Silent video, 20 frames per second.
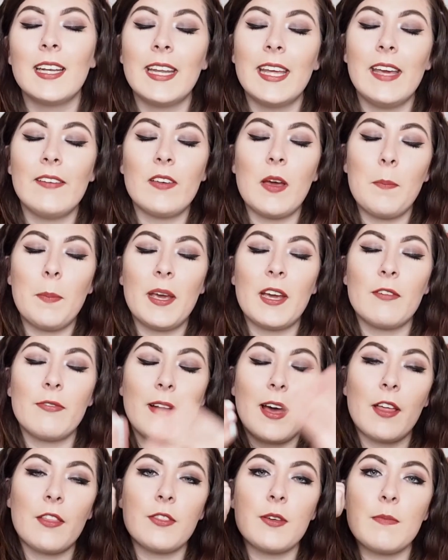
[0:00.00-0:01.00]
Leave a big
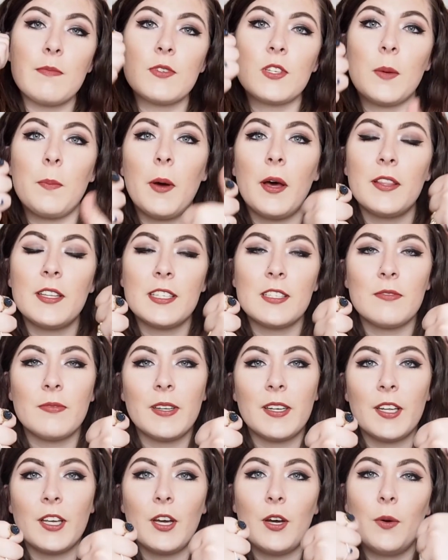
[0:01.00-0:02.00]
fat thumbs up on this
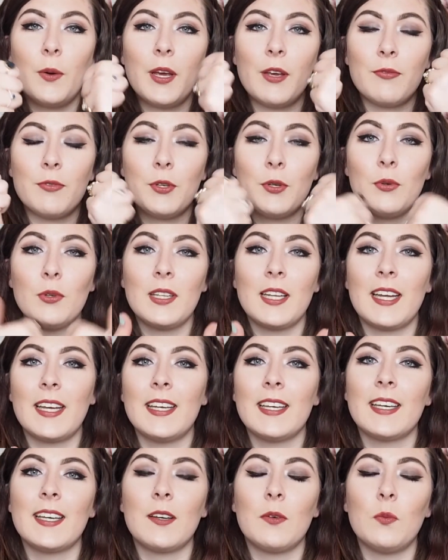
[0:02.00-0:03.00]
video if you
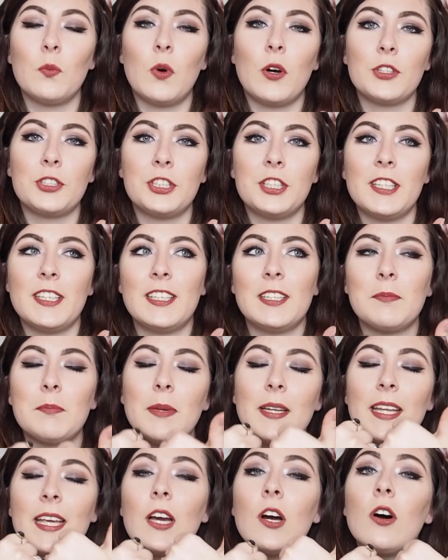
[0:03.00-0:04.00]
like watching
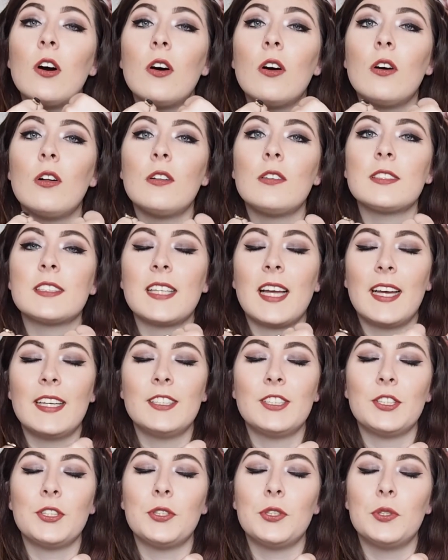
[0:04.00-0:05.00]
mini hauls that I
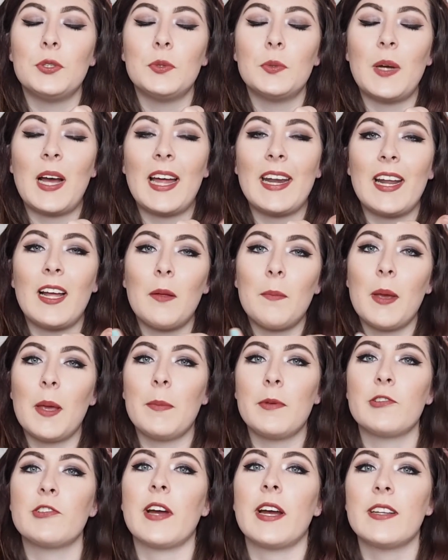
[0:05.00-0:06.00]
do, and I'll
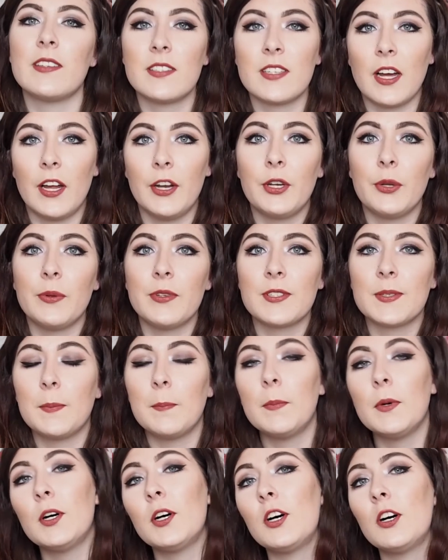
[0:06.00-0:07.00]
maybe try and start doing some
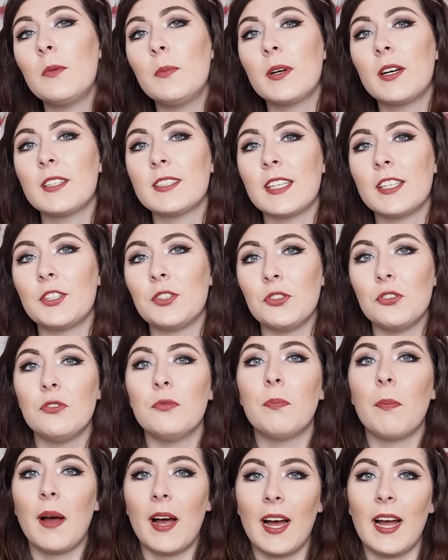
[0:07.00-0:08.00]
more because I do
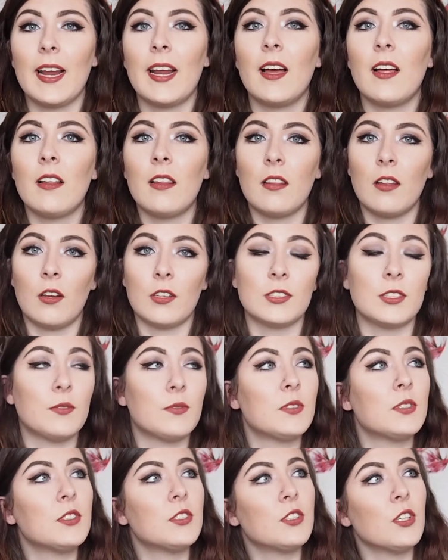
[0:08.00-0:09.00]
buy a lot of
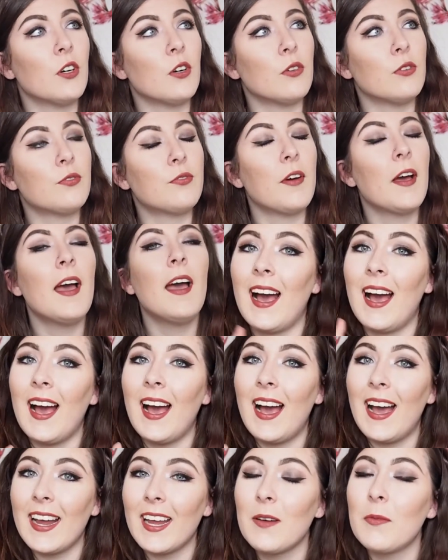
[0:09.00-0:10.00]
stuff.
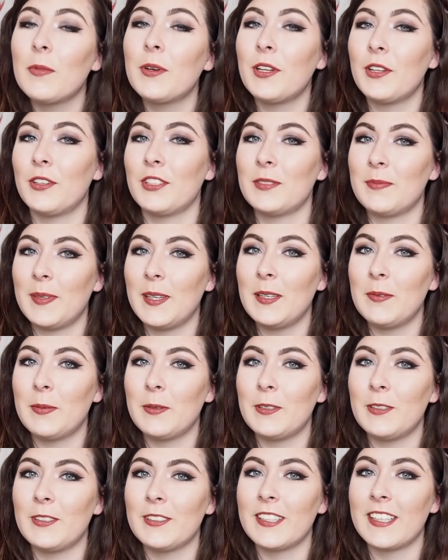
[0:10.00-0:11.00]
I am one of those
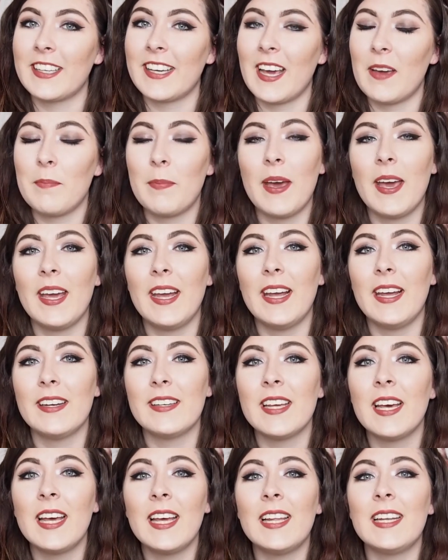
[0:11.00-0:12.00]
people that get paid,
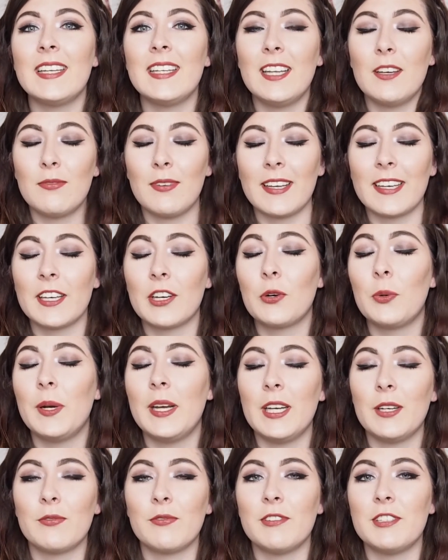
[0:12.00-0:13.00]
live like a
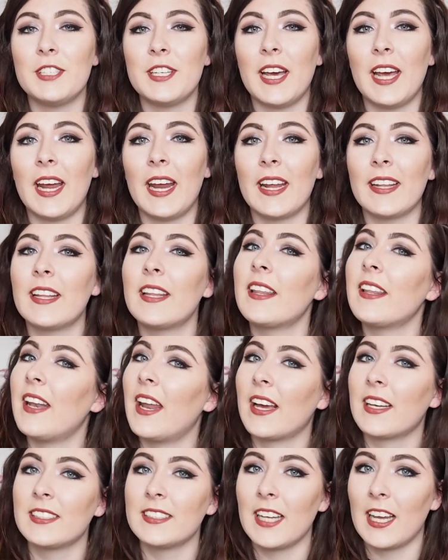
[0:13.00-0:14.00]
queen for a day, and then the
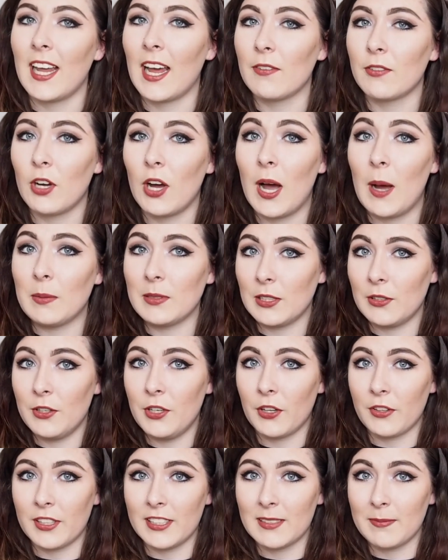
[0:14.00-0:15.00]
next day I've got absolutely
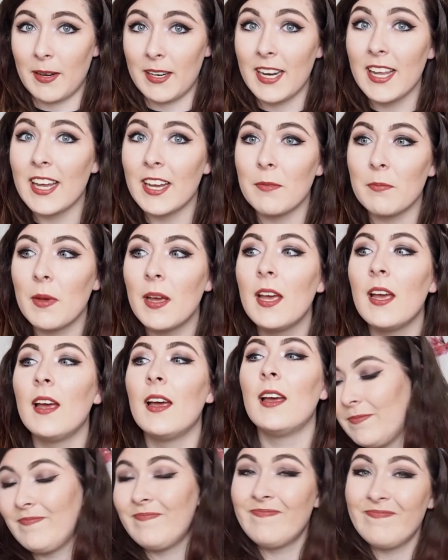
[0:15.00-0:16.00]
nothing to my name.
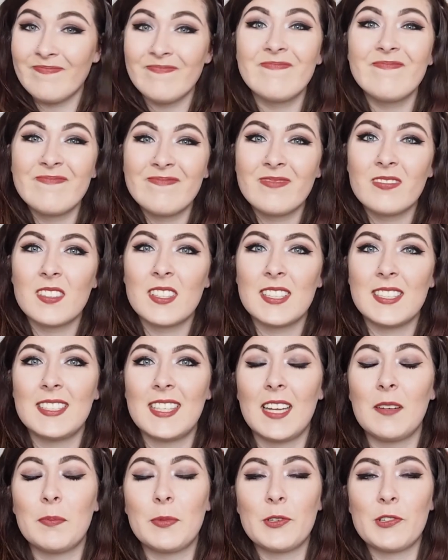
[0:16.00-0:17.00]

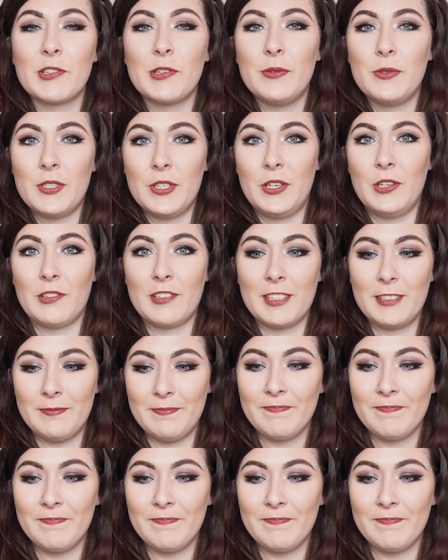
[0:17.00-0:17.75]
Sad but true story.